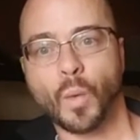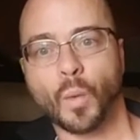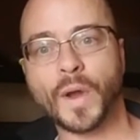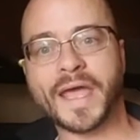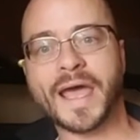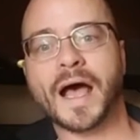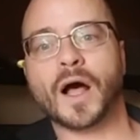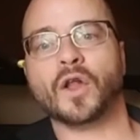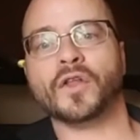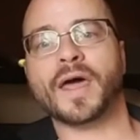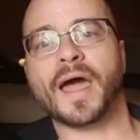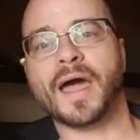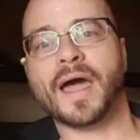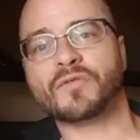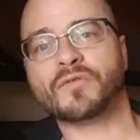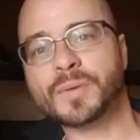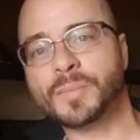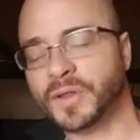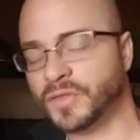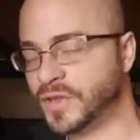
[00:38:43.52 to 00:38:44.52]
We held
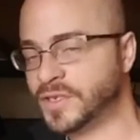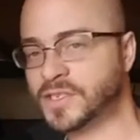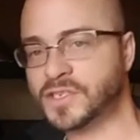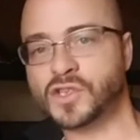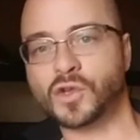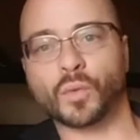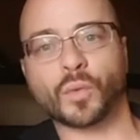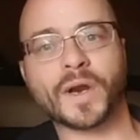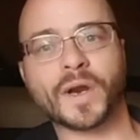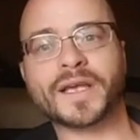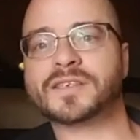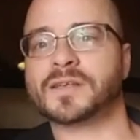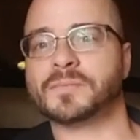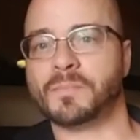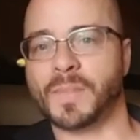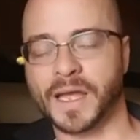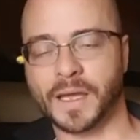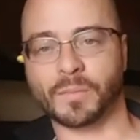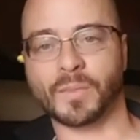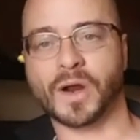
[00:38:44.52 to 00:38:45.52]
everybody. This is the
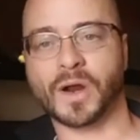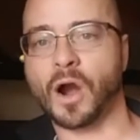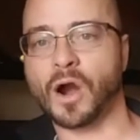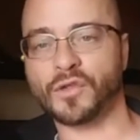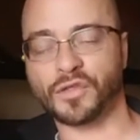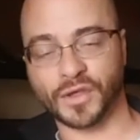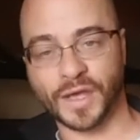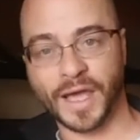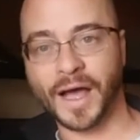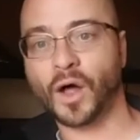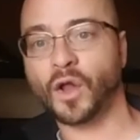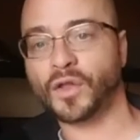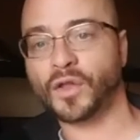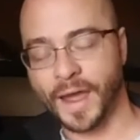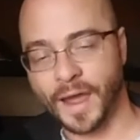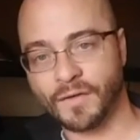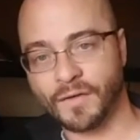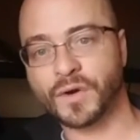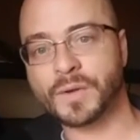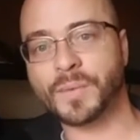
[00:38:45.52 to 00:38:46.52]
reason Mike McCarthy held
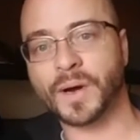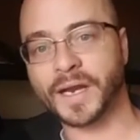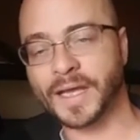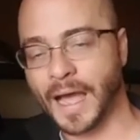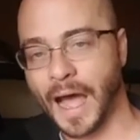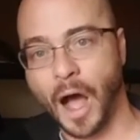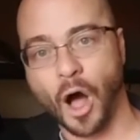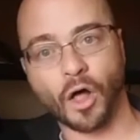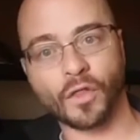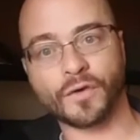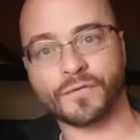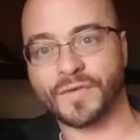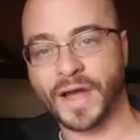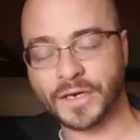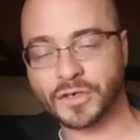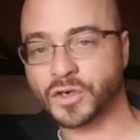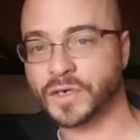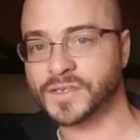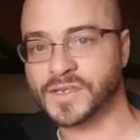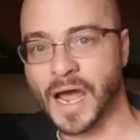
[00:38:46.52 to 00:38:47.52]
everybody, all the
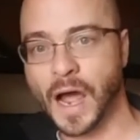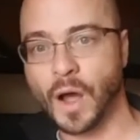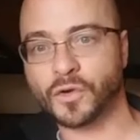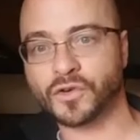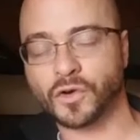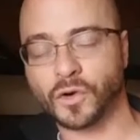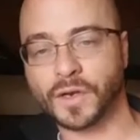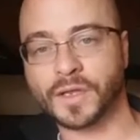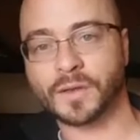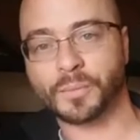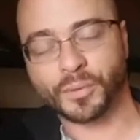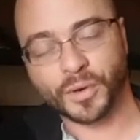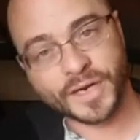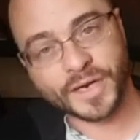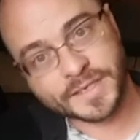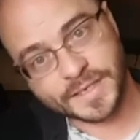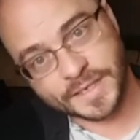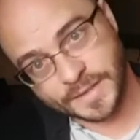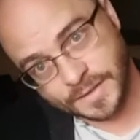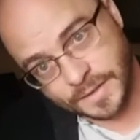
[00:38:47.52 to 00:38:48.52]
veterans out during the
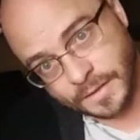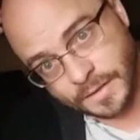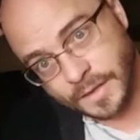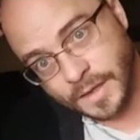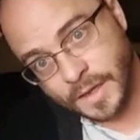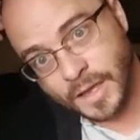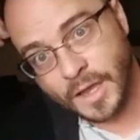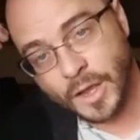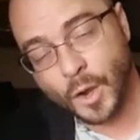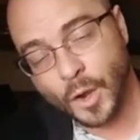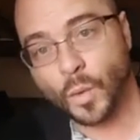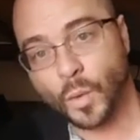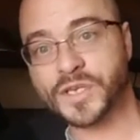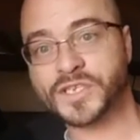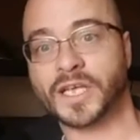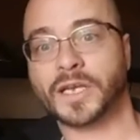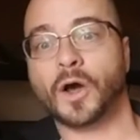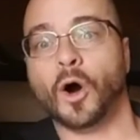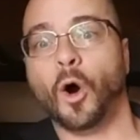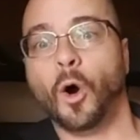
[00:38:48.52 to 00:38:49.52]
preseason,
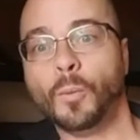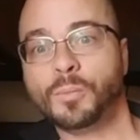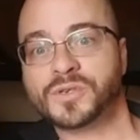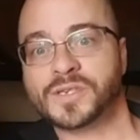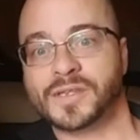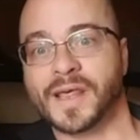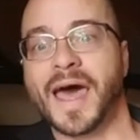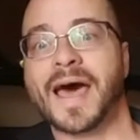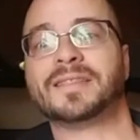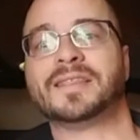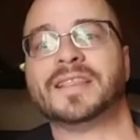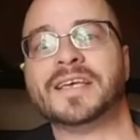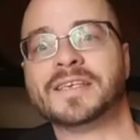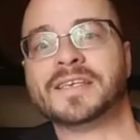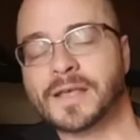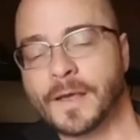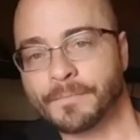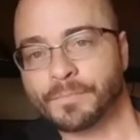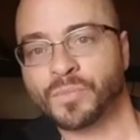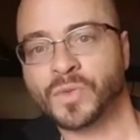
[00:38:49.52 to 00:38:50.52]
was in hopes that
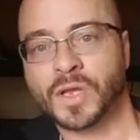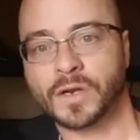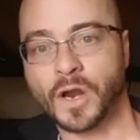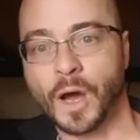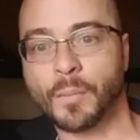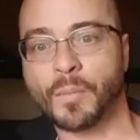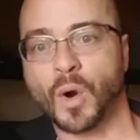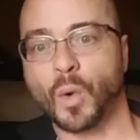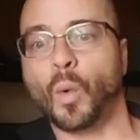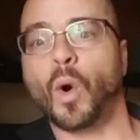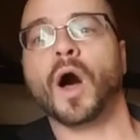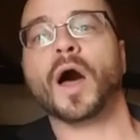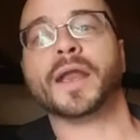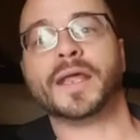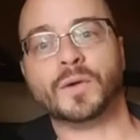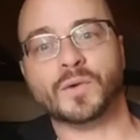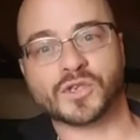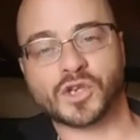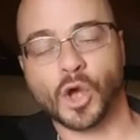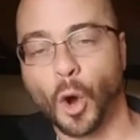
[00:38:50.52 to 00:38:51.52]
number one,
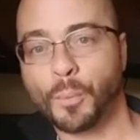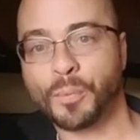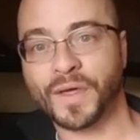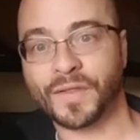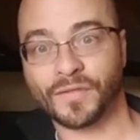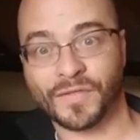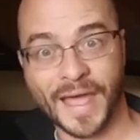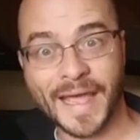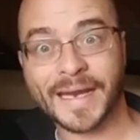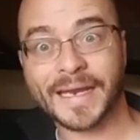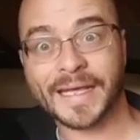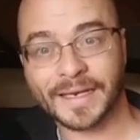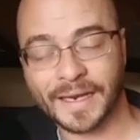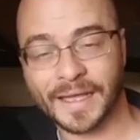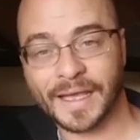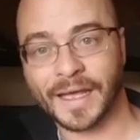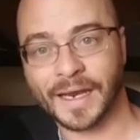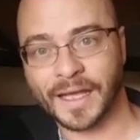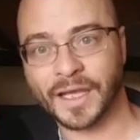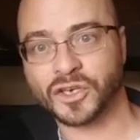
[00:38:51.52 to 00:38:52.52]
he was hoping they didn't
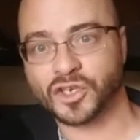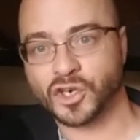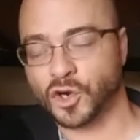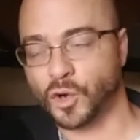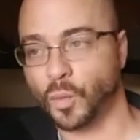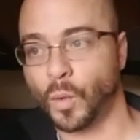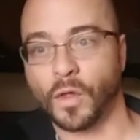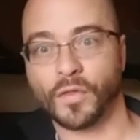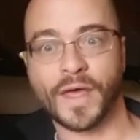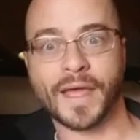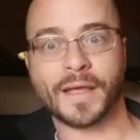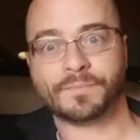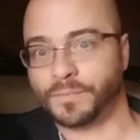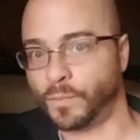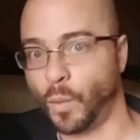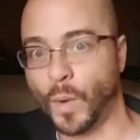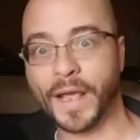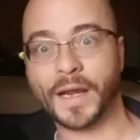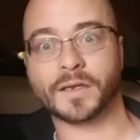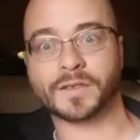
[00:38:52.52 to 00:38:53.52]
get injured. Well, they
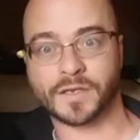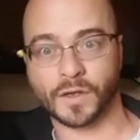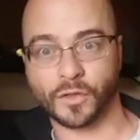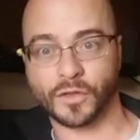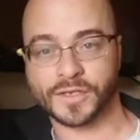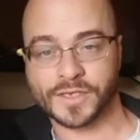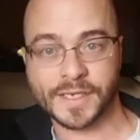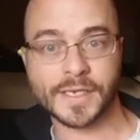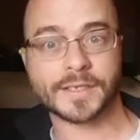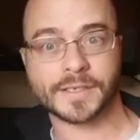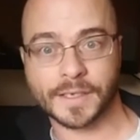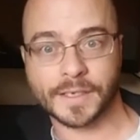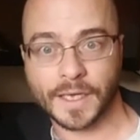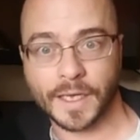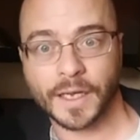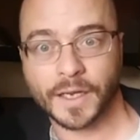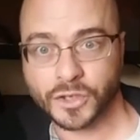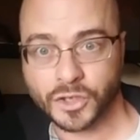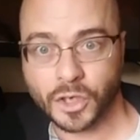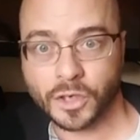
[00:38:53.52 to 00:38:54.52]
waited till the season to
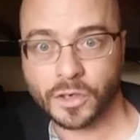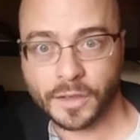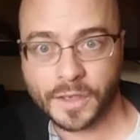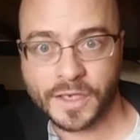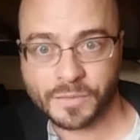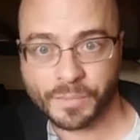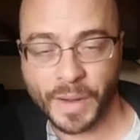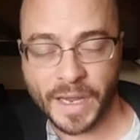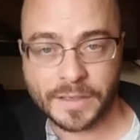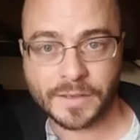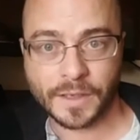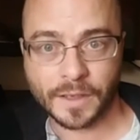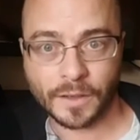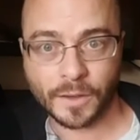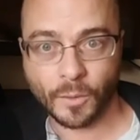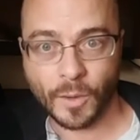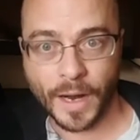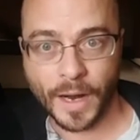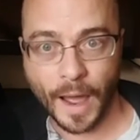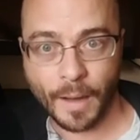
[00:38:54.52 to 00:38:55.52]
get injured is
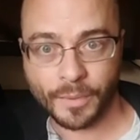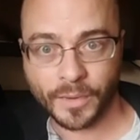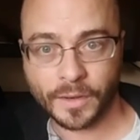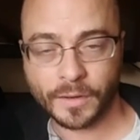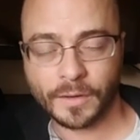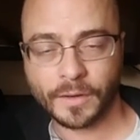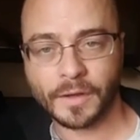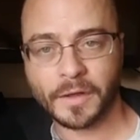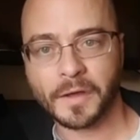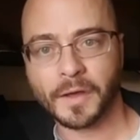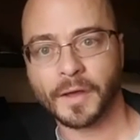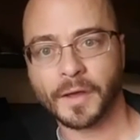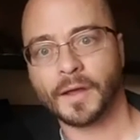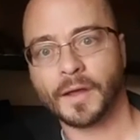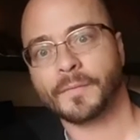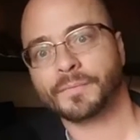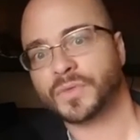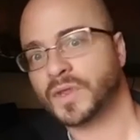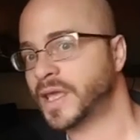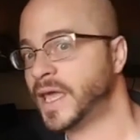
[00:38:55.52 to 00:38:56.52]
basically what happened.
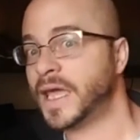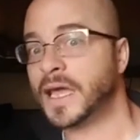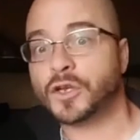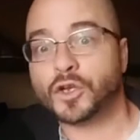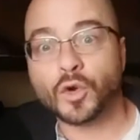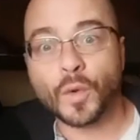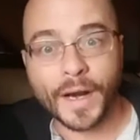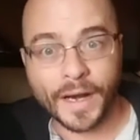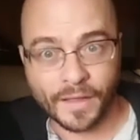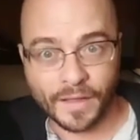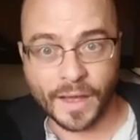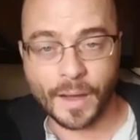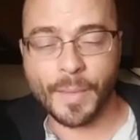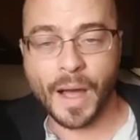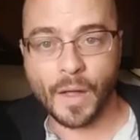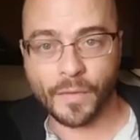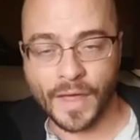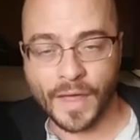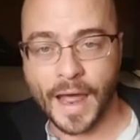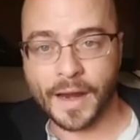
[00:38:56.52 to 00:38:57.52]
Can't do anything
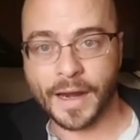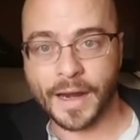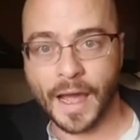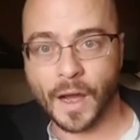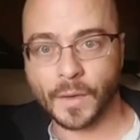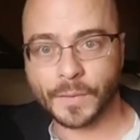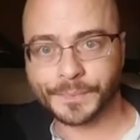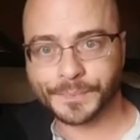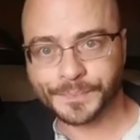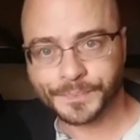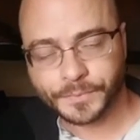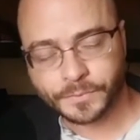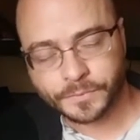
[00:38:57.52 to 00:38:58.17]
about that now.